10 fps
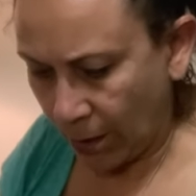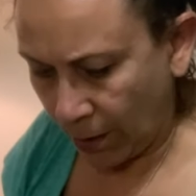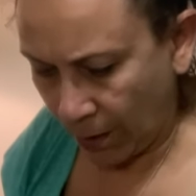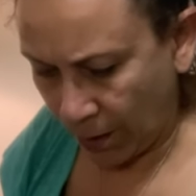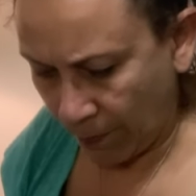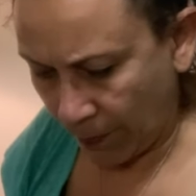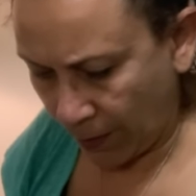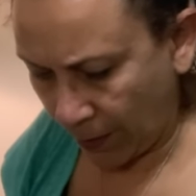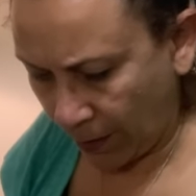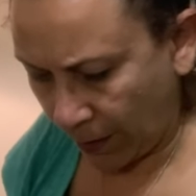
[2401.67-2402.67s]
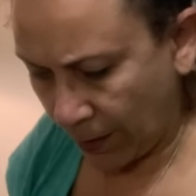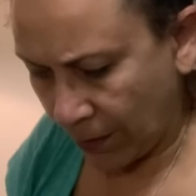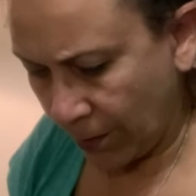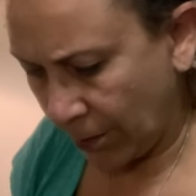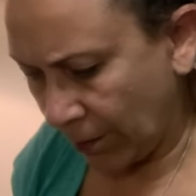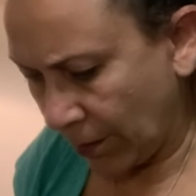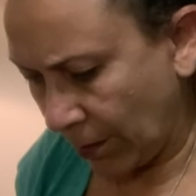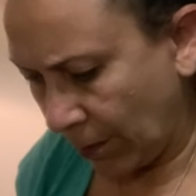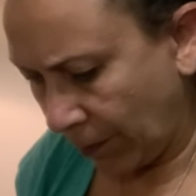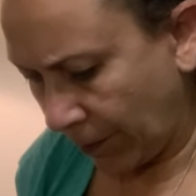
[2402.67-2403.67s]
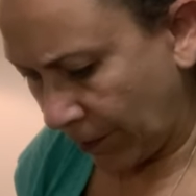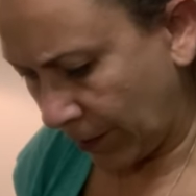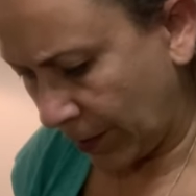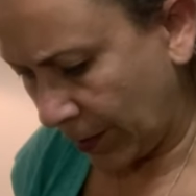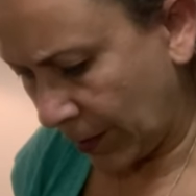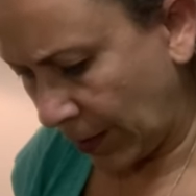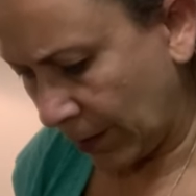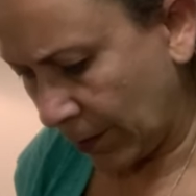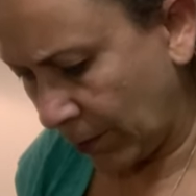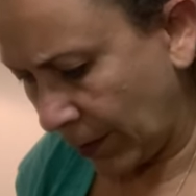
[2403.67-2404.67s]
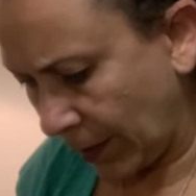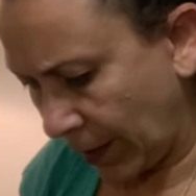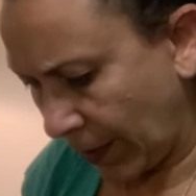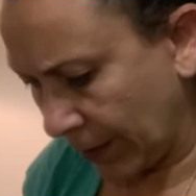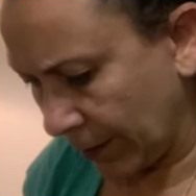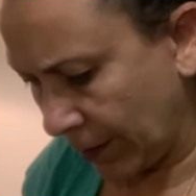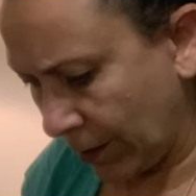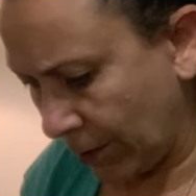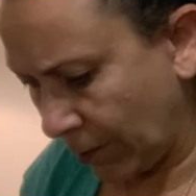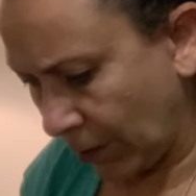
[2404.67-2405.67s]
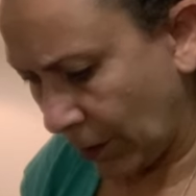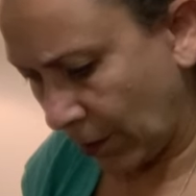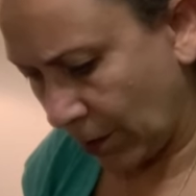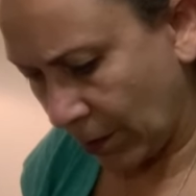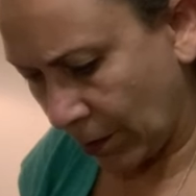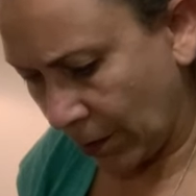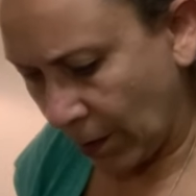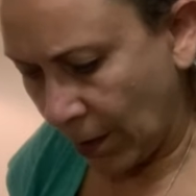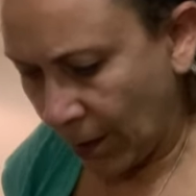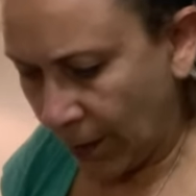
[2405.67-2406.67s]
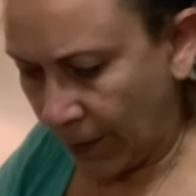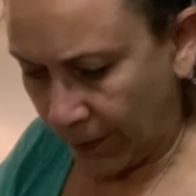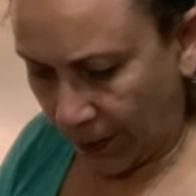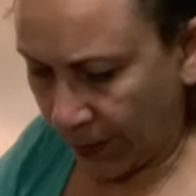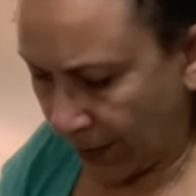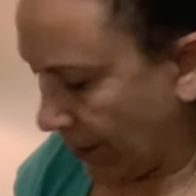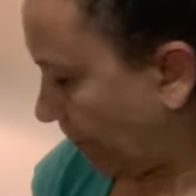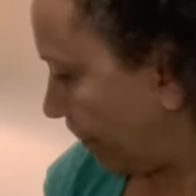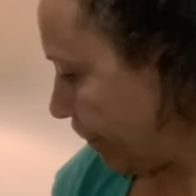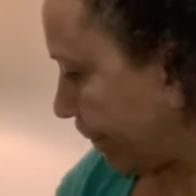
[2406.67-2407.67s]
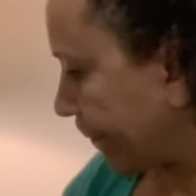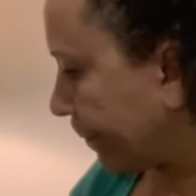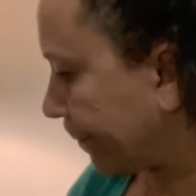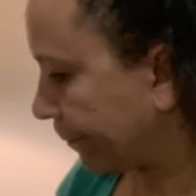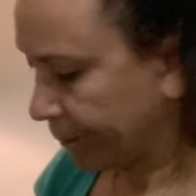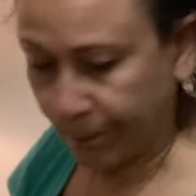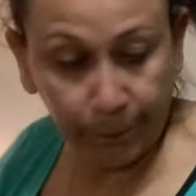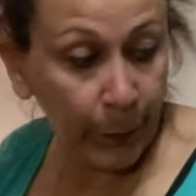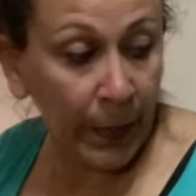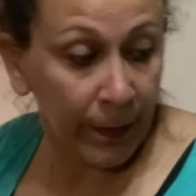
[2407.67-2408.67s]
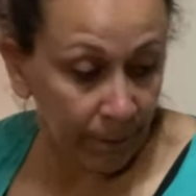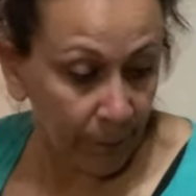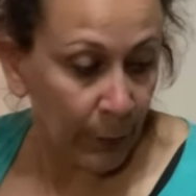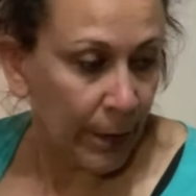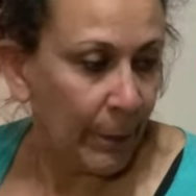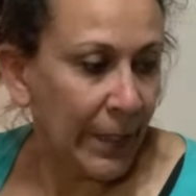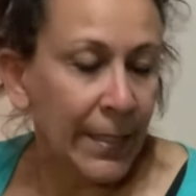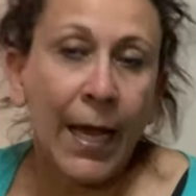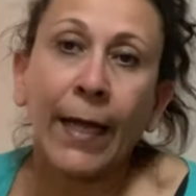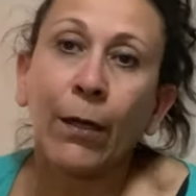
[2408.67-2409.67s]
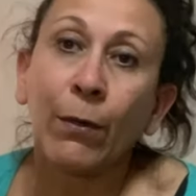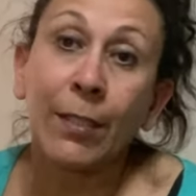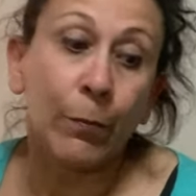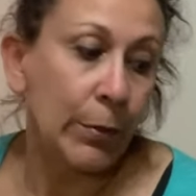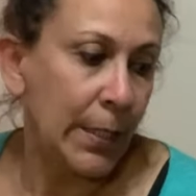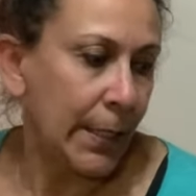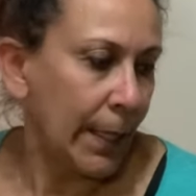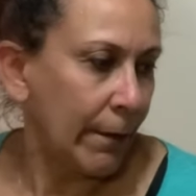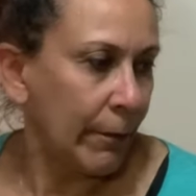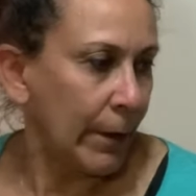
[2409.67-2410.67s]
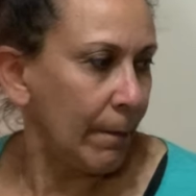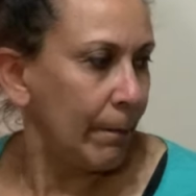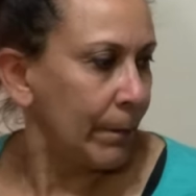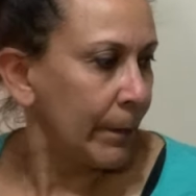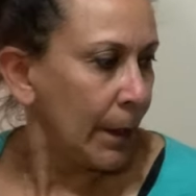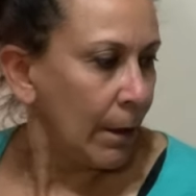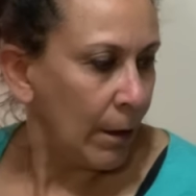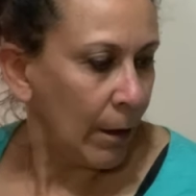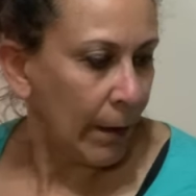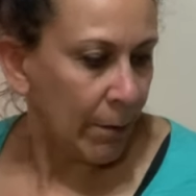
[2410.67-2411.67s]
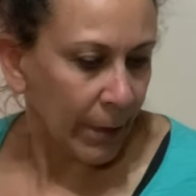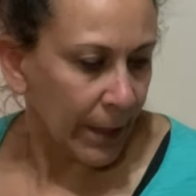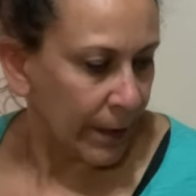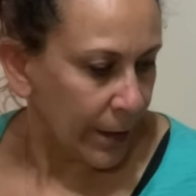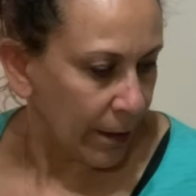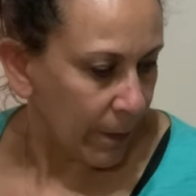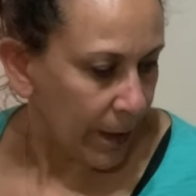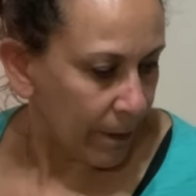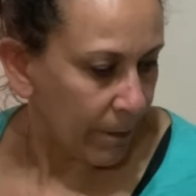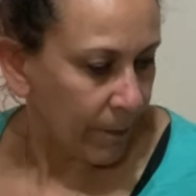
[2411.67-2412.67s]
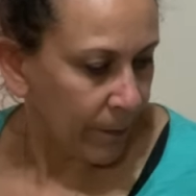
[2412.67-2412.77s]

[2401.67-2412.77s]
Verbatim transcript: I don't know if it says what they had it listed for. It doesn't. But with the pink tag, it was a boutique item for them. All right, we're getting to the bottom.